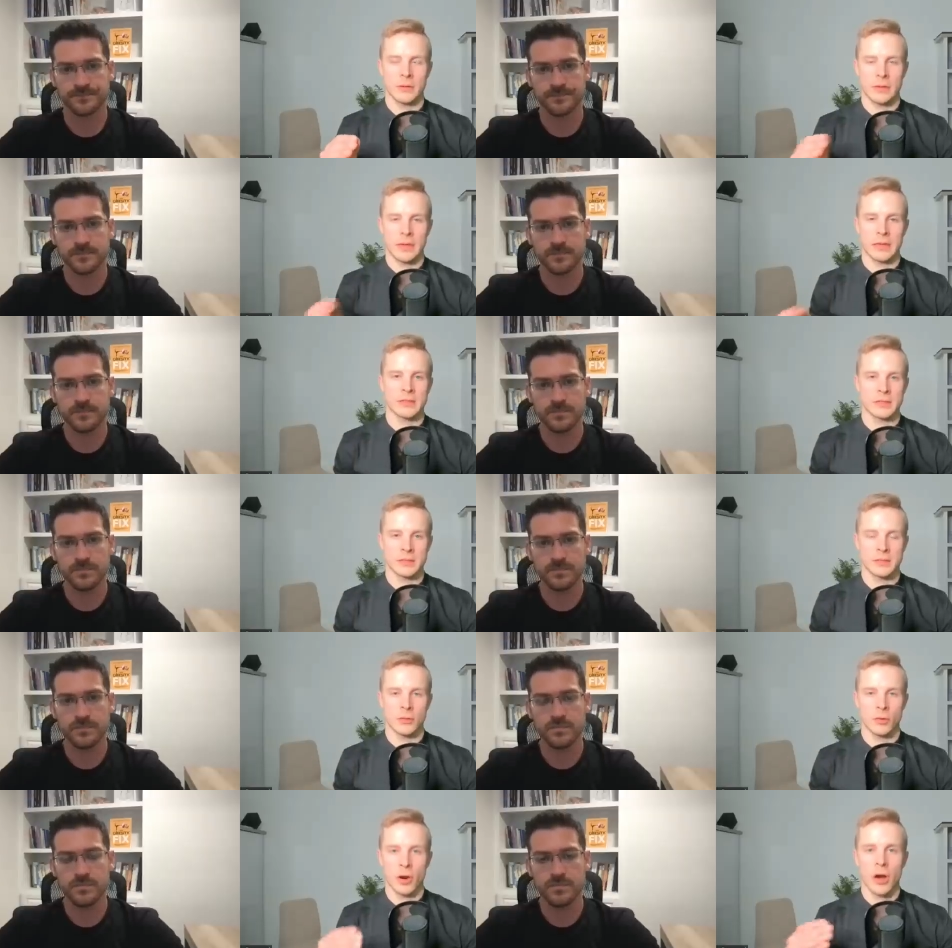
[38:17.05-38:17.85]

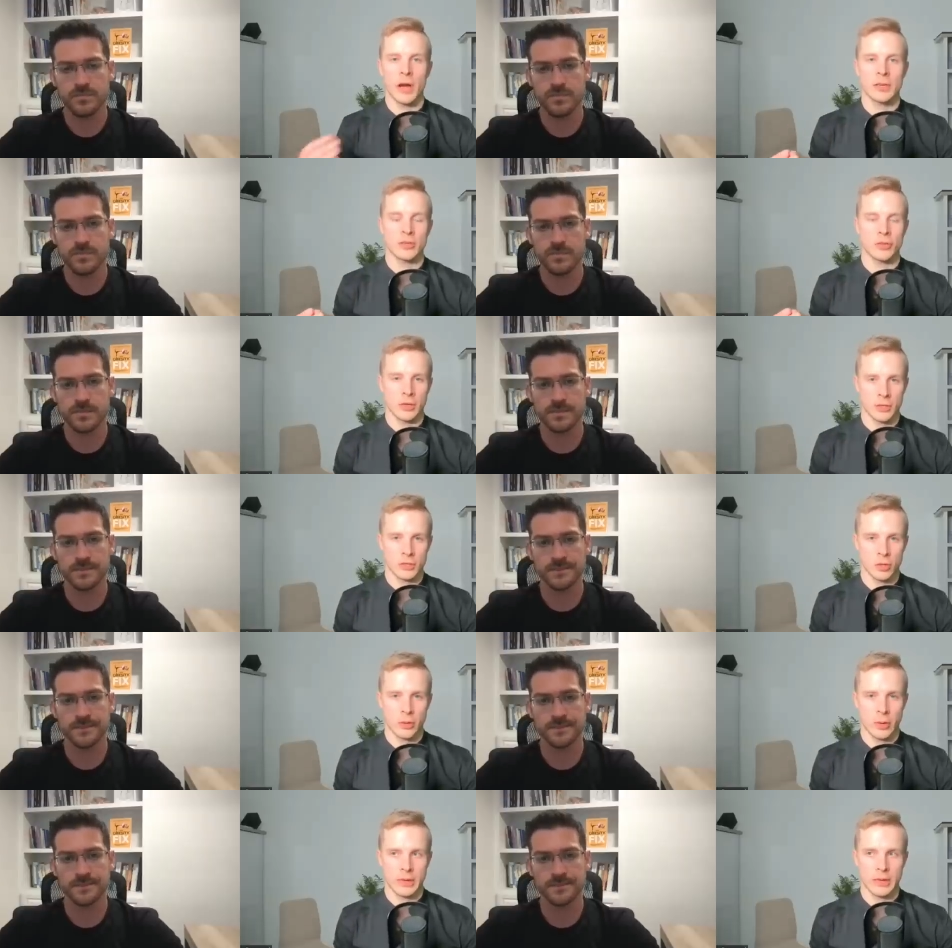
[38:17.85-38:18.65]
Speaker 1: excess or high
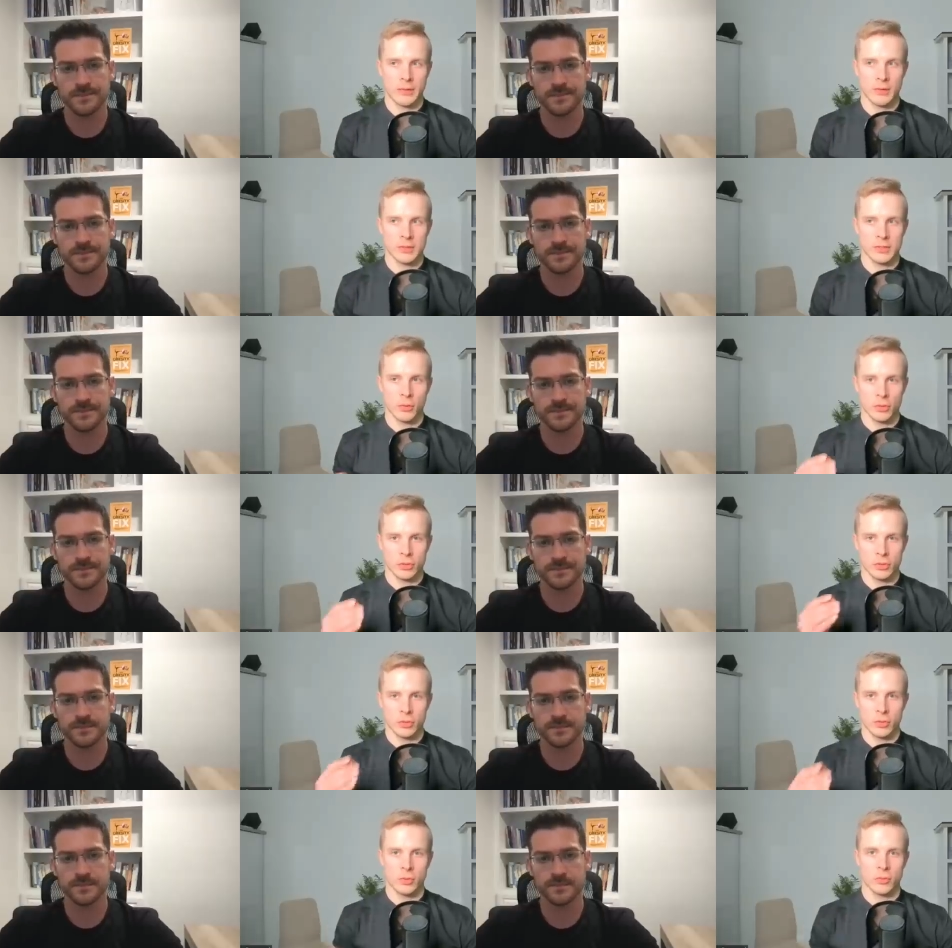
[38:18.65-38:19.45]
triglyceride levels are
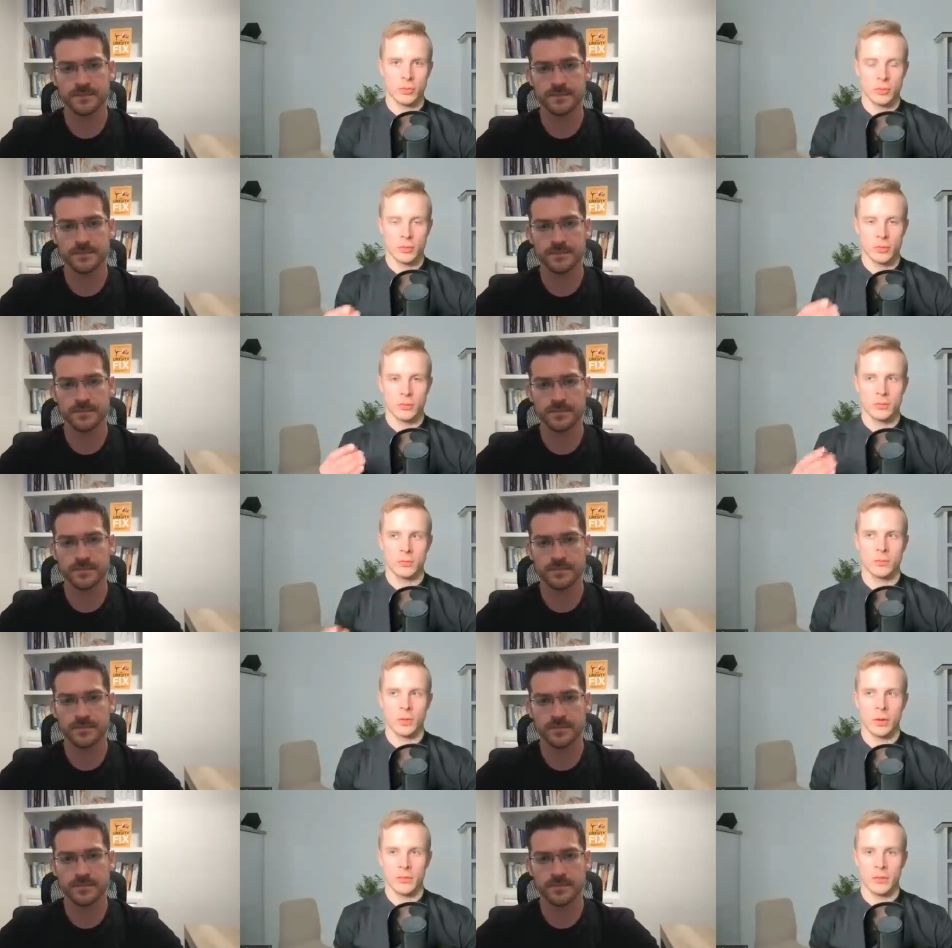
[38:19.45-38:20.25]
also
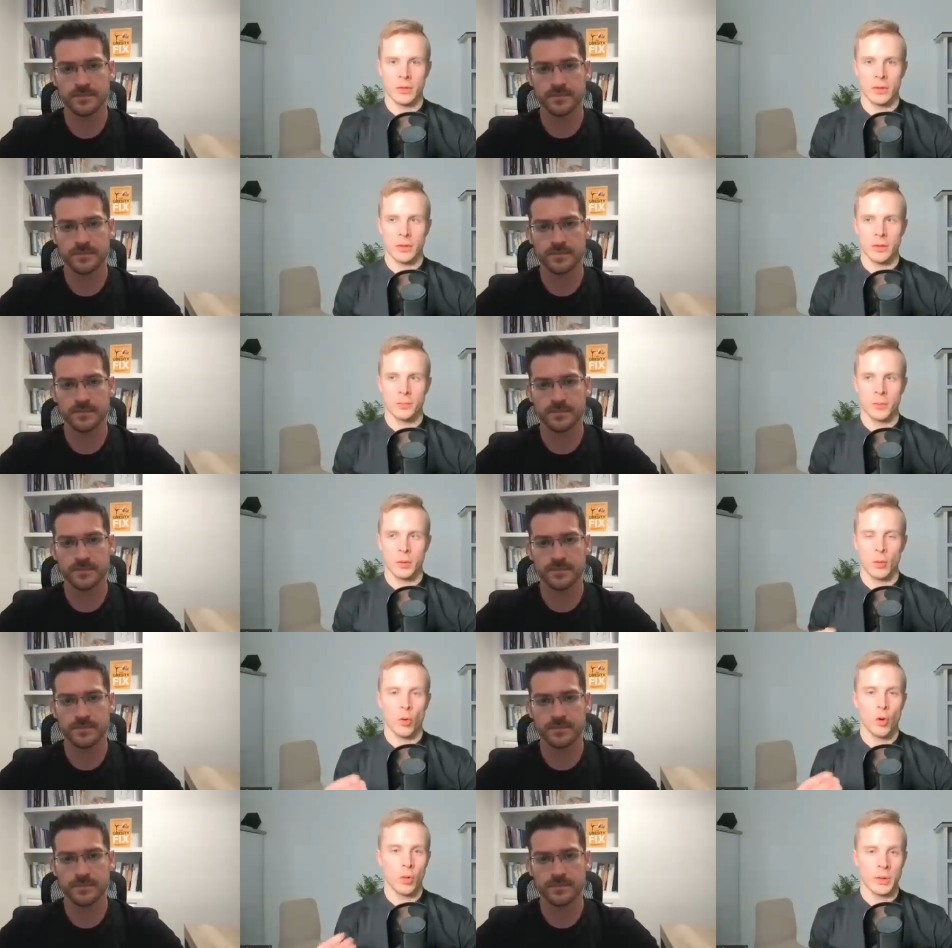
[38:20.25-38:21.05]
one of the you
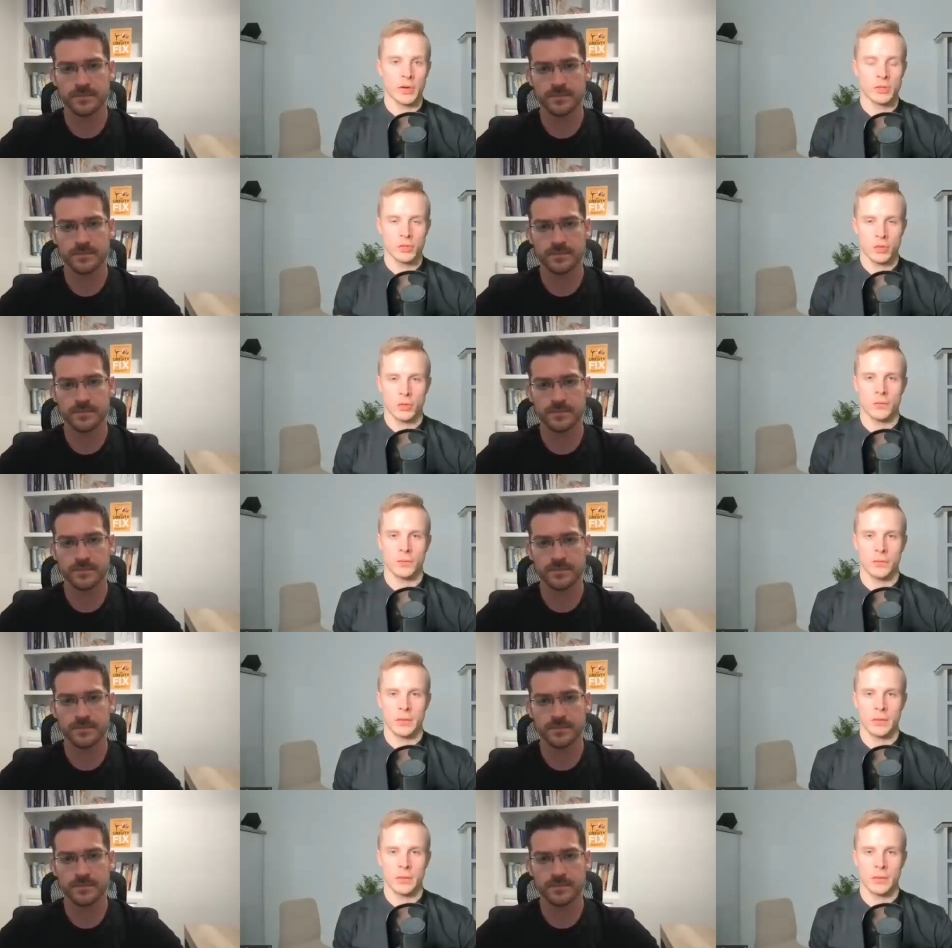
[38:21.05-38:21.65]
know hallmarks of